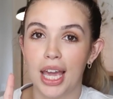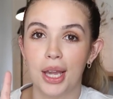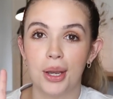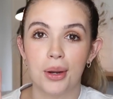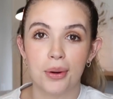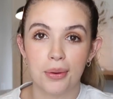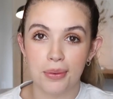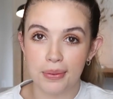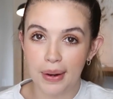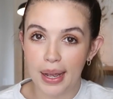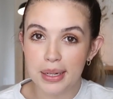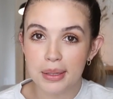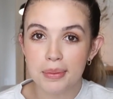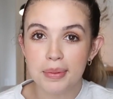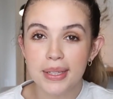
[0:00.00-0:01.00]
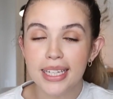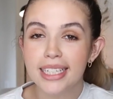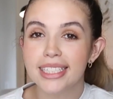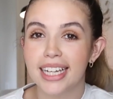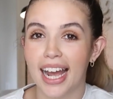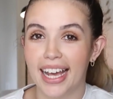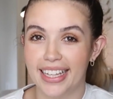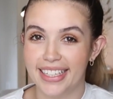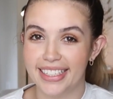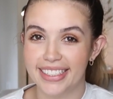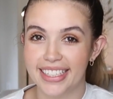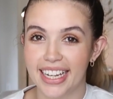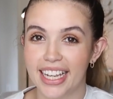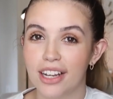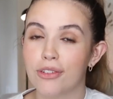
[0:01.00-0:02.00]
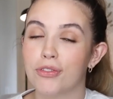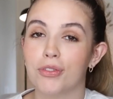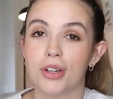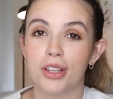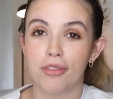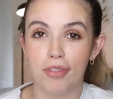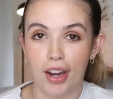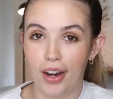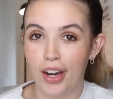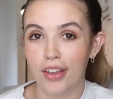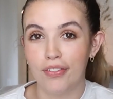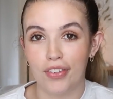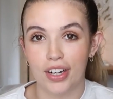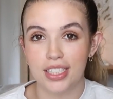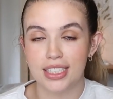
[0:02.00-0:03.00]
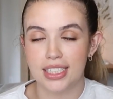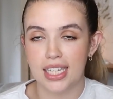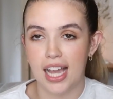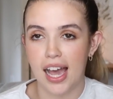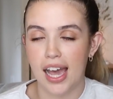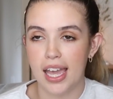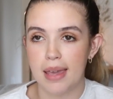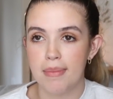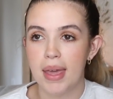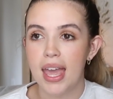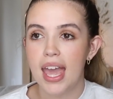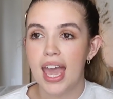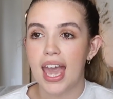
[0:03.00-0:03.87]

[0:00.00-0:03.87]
incredibly challenging for the very first time,